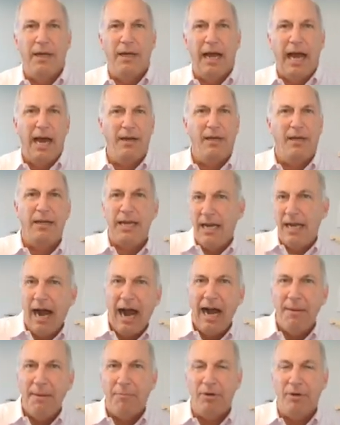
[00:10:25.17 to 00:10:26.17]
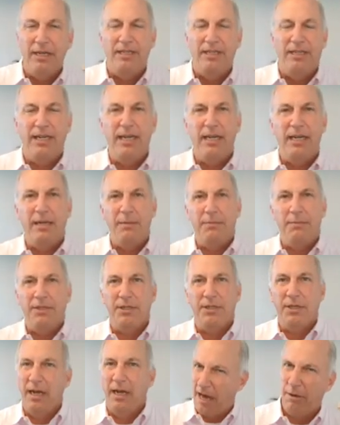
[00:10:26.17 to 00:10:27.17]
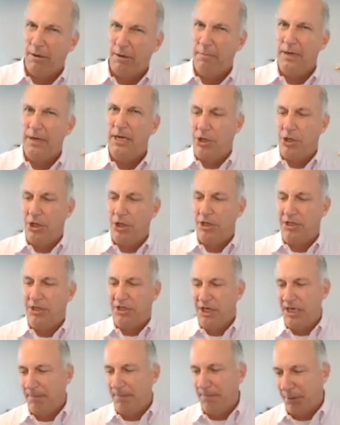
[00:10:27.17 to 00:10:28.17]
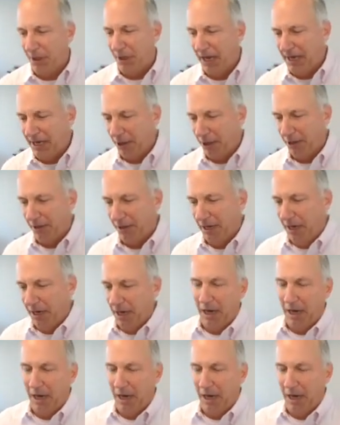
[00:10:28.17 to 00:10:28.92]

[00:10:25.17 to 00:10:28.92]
how to lead hybrid teams, how to be a good team player.